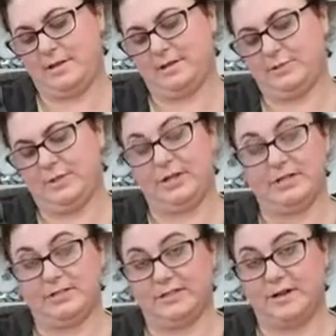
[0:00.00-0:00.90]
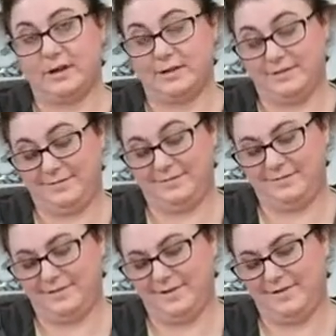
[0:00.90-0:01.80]
That's when you get stuck.
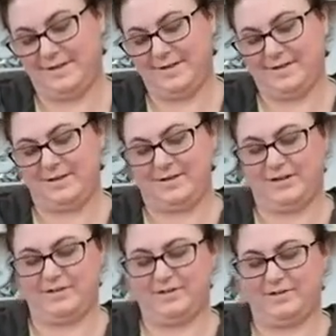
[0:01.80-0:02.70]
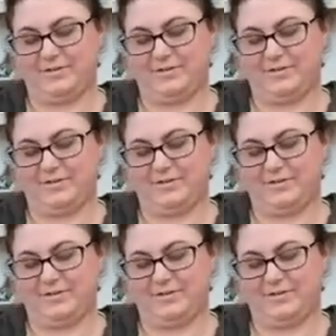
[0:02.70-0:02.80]
There it is.